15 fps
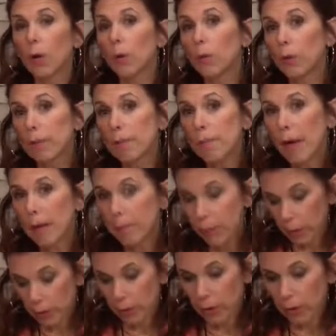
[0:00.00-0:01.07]

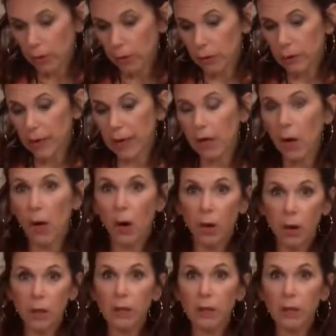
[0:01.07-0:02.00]
Remember though, like all